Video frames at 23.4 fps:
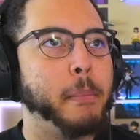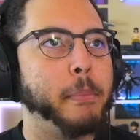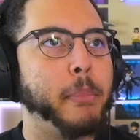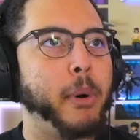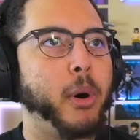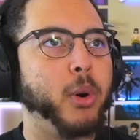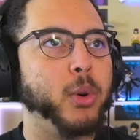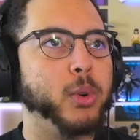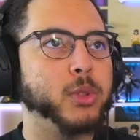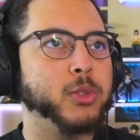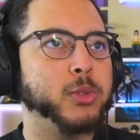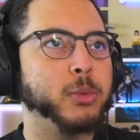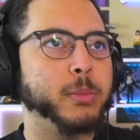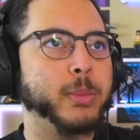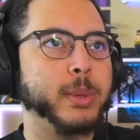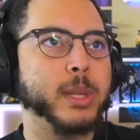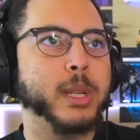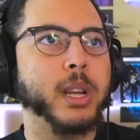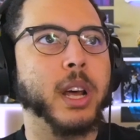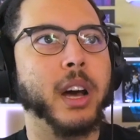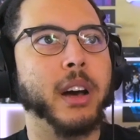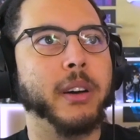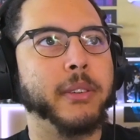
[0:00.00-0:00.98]
pulls from
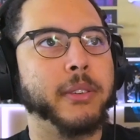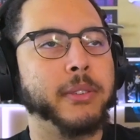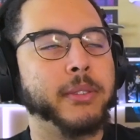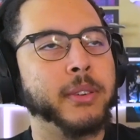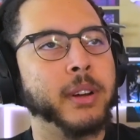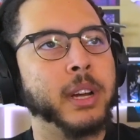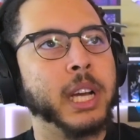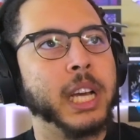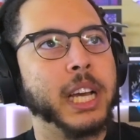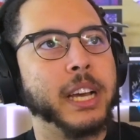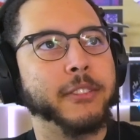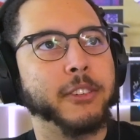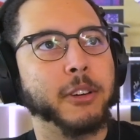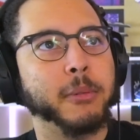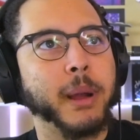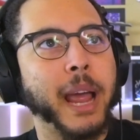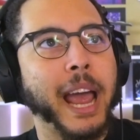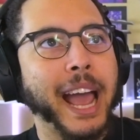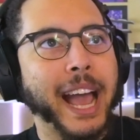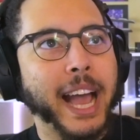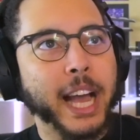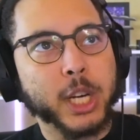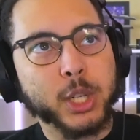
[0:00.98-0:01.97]
stuff from
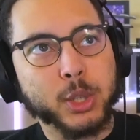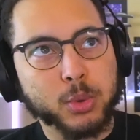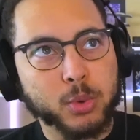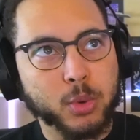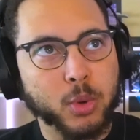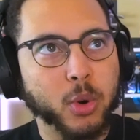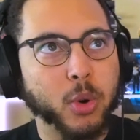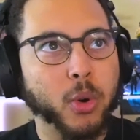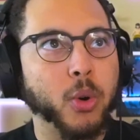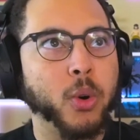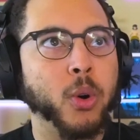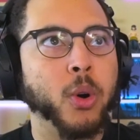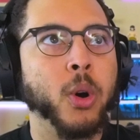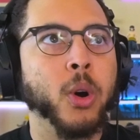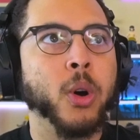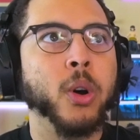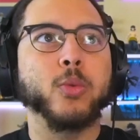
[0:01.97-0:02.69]
actual